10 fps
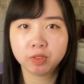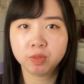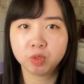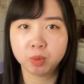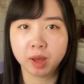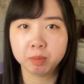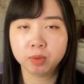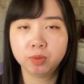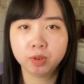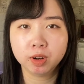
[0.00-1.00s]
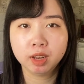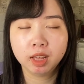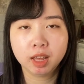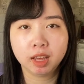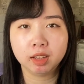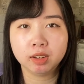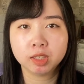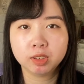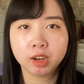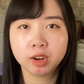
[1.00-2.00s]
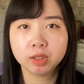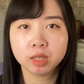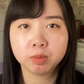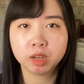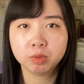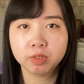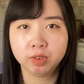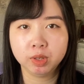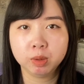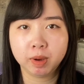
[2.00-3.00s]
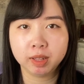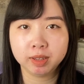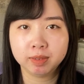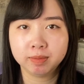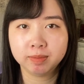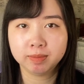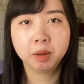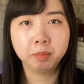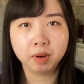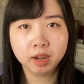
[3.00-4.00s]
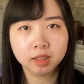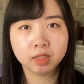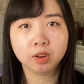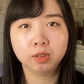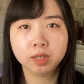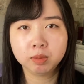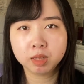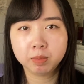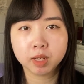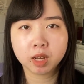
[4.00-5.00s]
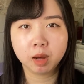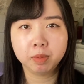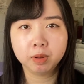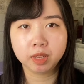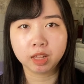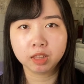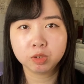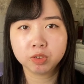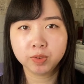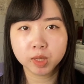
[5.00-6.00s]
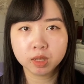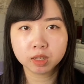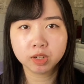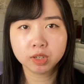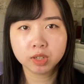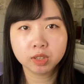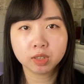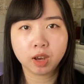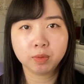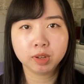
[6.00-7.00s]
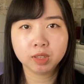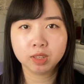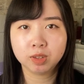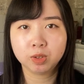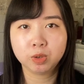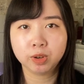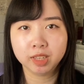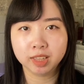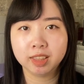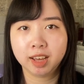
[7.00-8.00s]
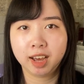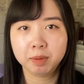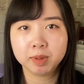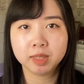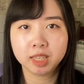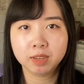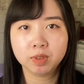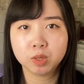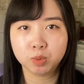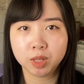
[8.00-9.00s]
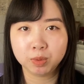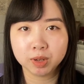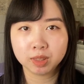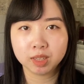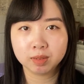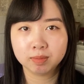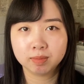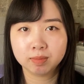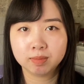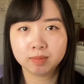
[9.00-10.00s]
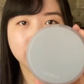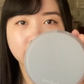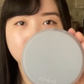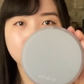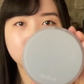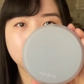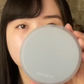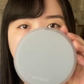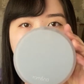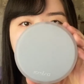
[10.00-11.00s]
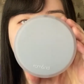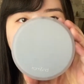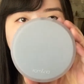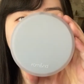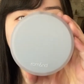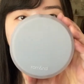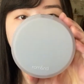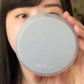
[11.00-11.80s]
from Roman before, and also I heard some good reviews about it. But there only seems to be a couple English reviews of this cushion, so I wanted to join in the hype and see if it's really worth it. Here's how the cushion compact looks like, and I